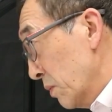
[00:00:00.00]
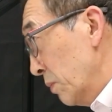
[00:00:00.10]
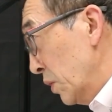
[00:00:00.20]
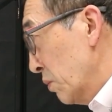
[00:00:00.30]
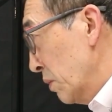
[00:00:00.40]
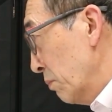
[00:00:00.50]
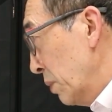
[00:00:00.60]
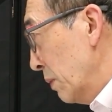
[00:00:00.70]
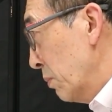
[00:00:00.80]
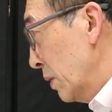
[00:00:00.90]
between
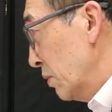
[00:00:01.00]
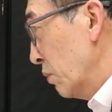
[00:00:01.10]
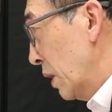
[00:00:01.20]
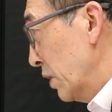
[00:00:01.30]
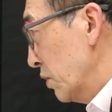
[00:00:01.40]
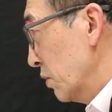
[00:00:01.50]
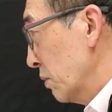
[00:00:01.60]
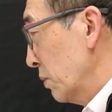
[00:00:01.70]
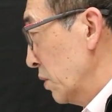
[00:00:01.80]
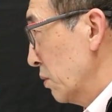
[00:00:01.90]
people and
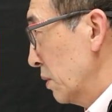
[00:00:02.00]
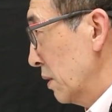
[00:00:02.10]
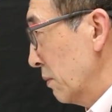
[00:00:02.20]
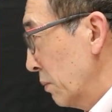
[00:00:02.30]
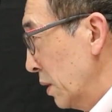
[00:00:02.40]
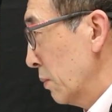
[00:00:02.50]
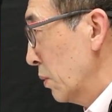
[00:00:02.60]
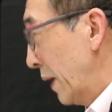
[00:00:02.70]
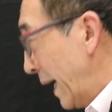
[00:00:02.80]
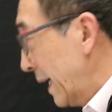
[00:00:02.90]
relationship between
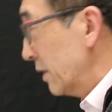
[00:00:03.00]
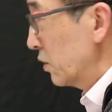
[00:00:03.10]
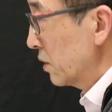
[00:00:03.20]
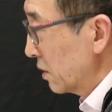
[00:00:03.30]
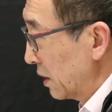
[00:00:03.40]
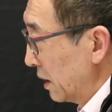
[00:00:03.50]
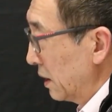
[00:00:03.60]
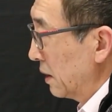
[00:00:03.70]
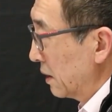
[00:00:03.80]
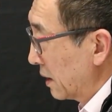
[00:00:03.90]
people and
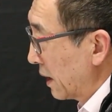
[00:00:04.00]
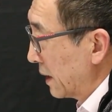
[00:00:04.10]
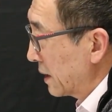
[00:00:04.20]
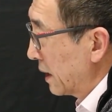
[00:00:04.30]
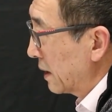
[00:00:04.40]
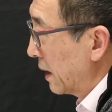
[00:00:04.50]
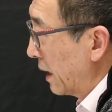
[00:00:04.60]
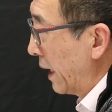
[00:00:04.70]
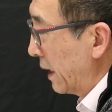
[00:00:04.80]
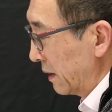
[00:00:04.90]
the asset, the
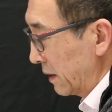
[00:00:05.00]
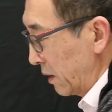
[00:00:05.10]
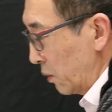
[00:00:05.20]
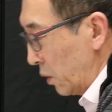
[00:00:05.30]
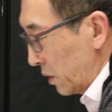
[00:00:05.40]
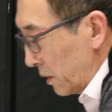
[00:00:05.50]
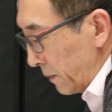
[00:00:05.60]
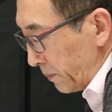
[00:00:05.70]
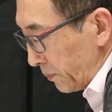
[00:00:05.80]
land and the water.